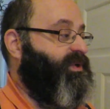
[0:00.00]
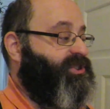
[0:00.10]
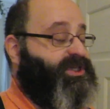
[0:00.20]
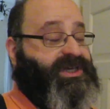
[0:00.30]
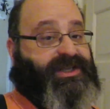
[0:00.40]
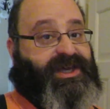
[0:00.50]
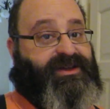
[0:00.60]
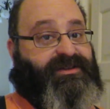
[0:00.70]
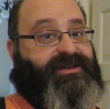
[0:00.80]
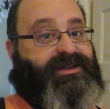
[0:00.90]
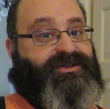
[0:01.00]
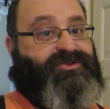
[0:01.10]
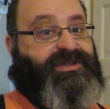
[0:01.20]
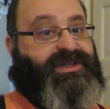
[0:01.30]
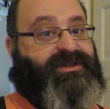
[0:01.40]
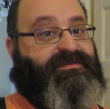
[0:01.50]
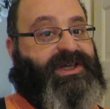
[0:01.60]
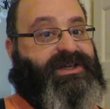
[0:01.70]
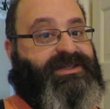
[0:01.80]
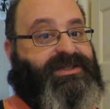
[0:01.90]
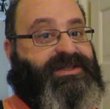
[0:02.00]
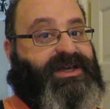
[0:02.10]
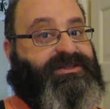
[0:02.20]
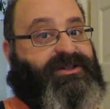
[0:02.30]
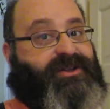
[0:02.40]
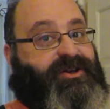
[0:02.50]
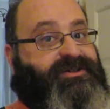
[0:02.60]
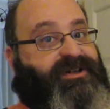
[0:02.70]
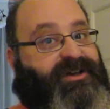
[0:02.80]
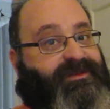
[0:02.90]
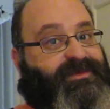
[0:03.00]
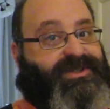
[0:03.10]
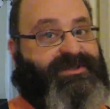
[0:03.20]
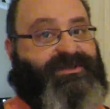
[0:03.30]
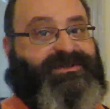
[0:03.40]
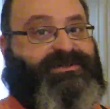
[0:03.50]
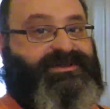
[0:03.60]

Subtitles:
Which can get interesting because it takes a long time to...